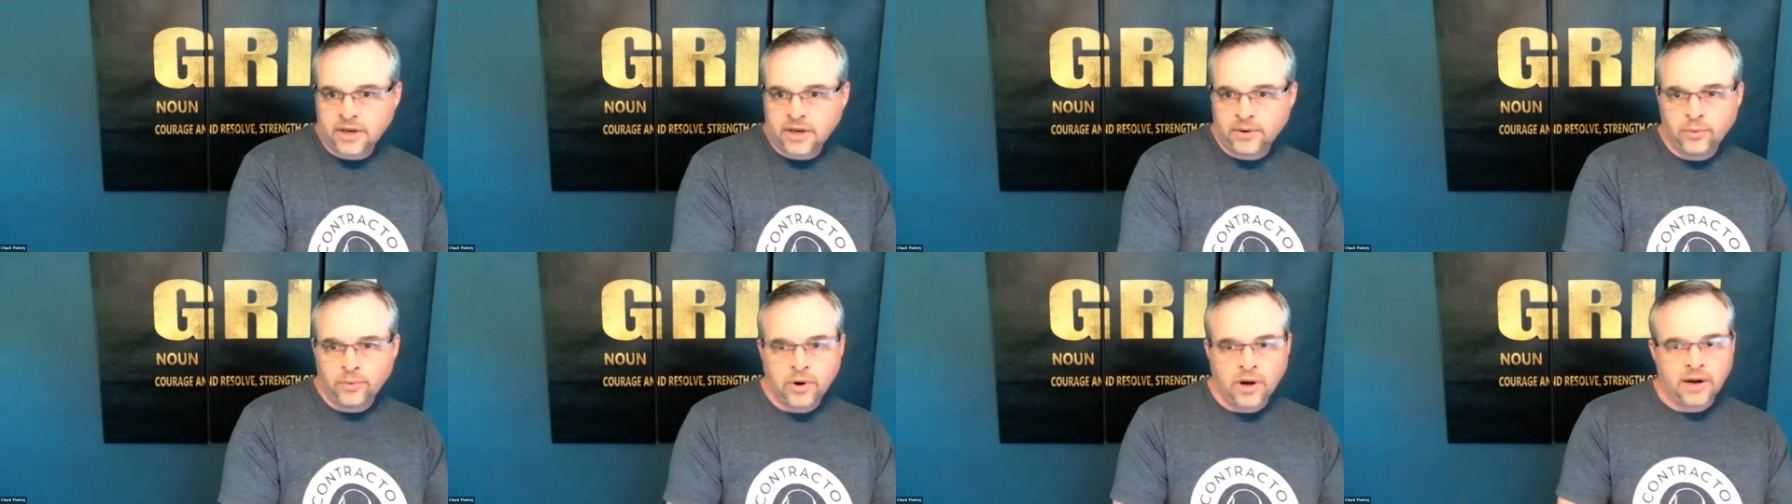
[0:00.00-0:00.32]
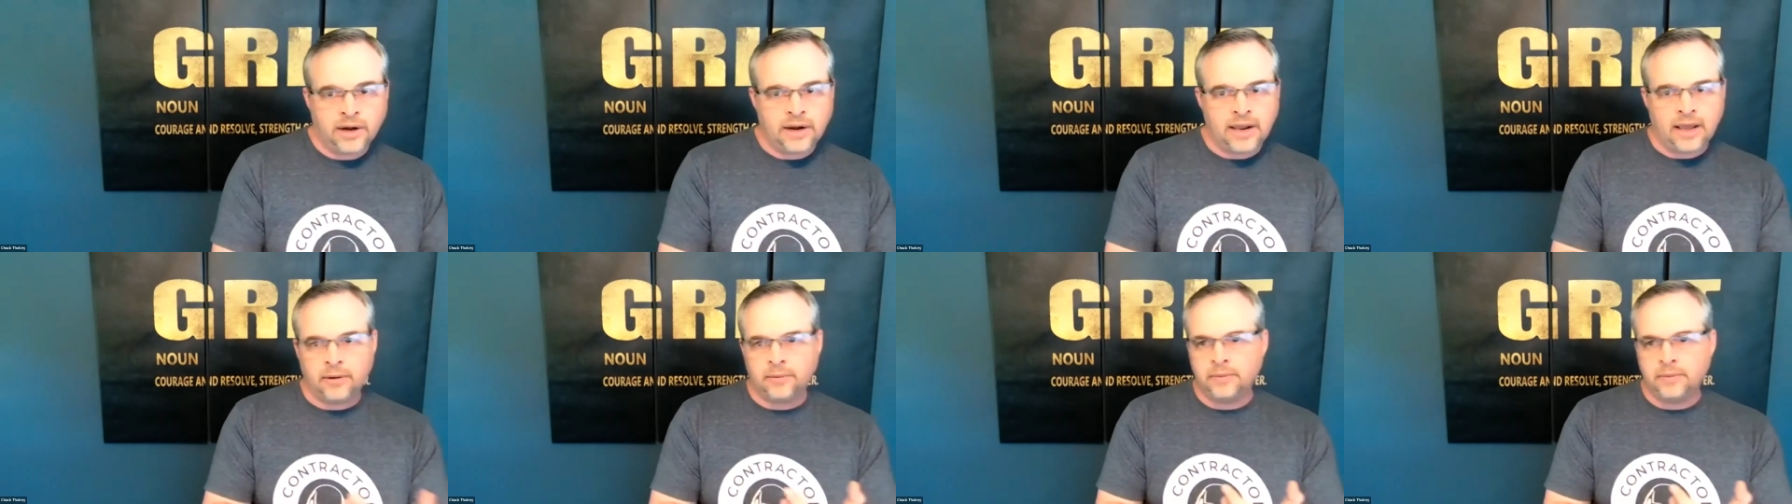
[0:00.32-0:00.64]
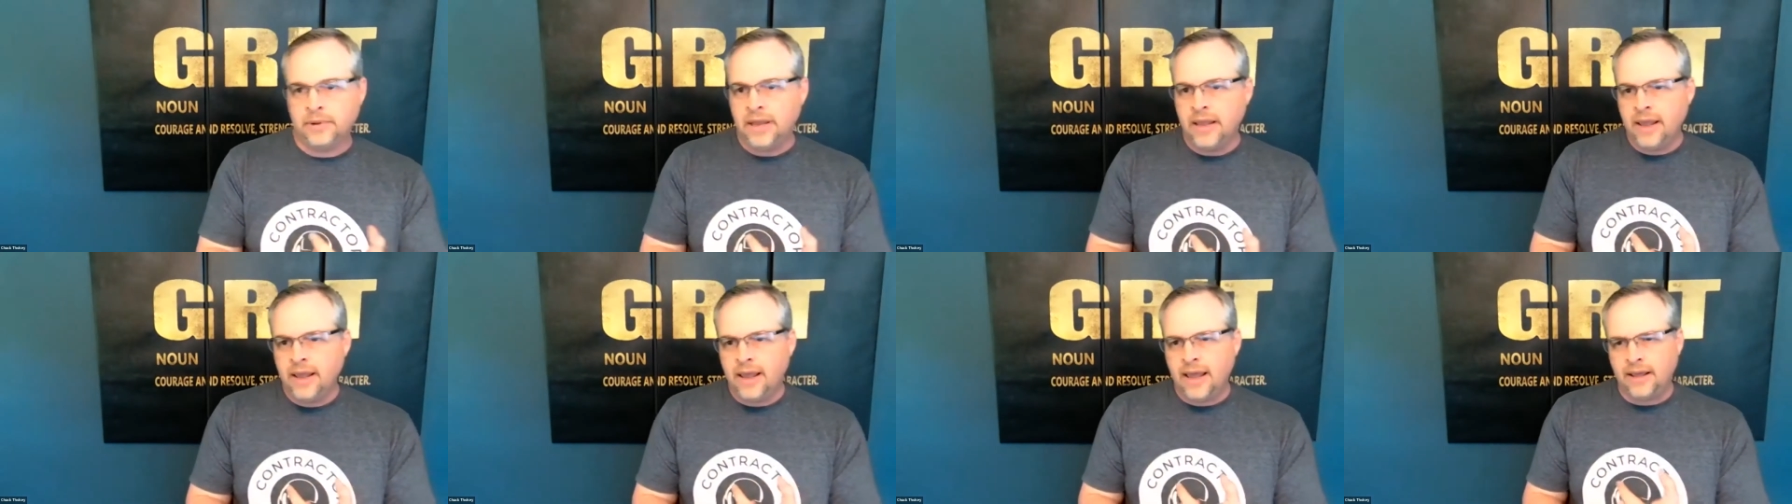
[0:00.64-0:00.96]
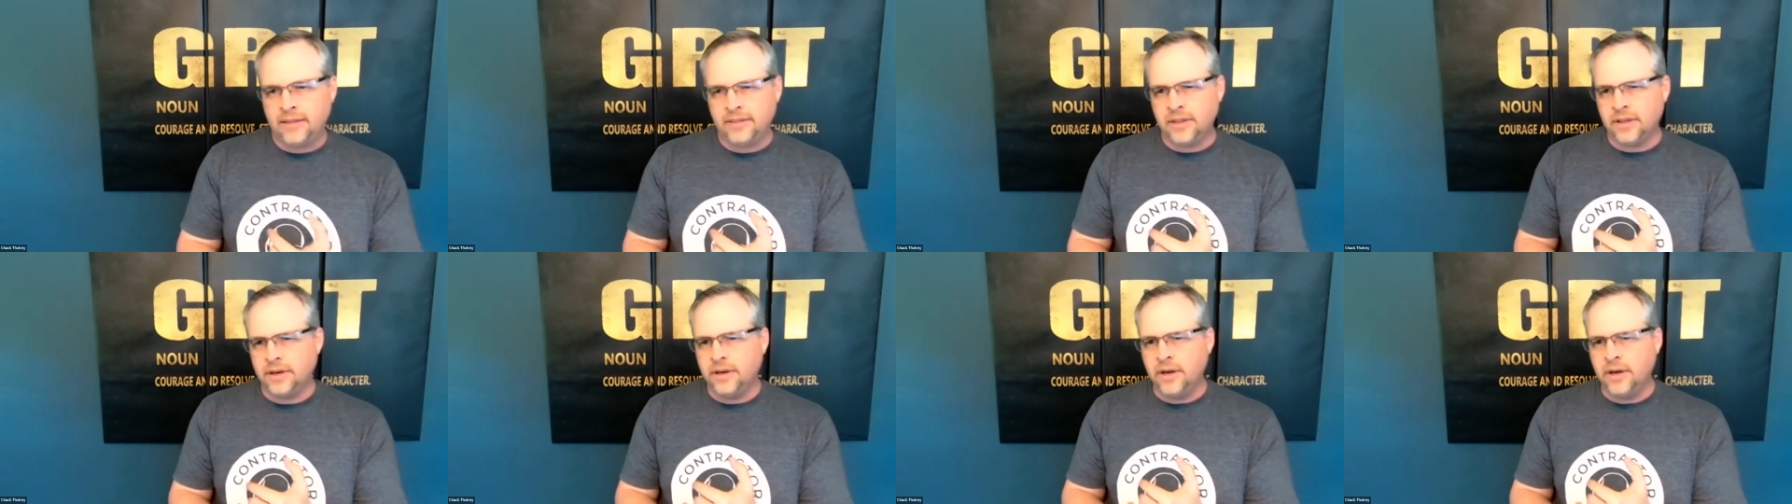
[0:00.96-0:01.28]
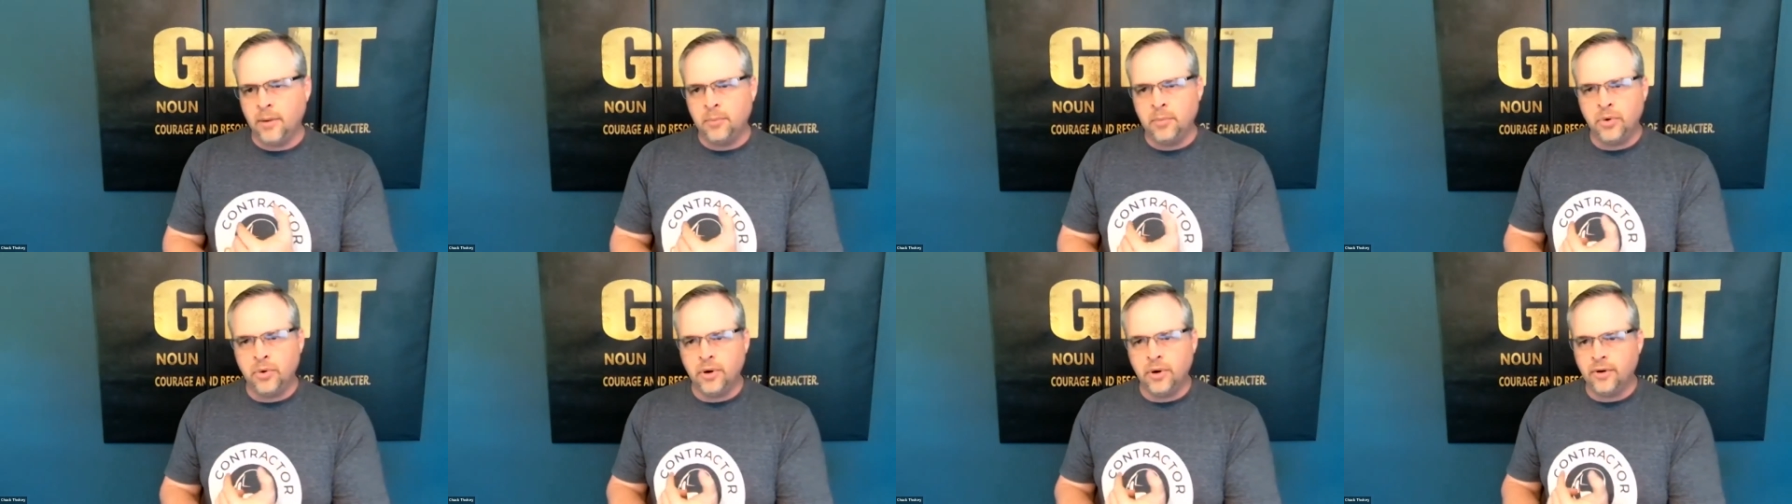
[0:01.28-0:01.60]
they want. How the
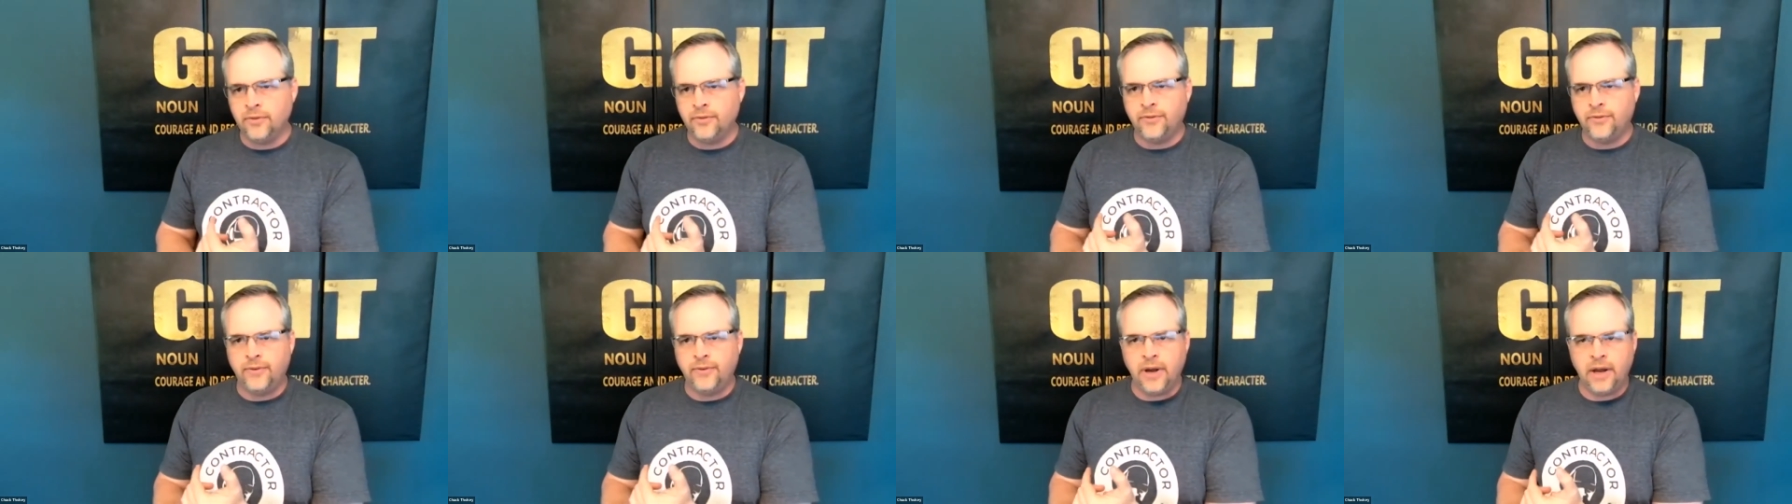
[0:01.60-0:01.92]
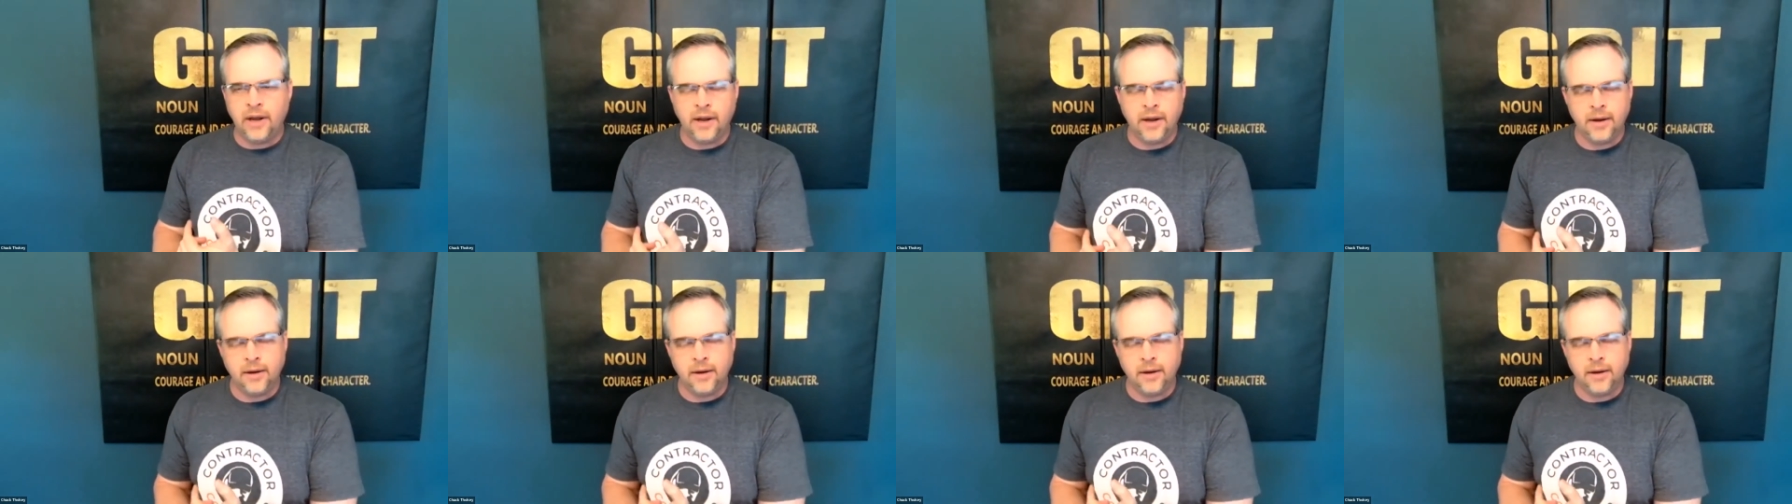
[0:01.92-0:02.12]
number of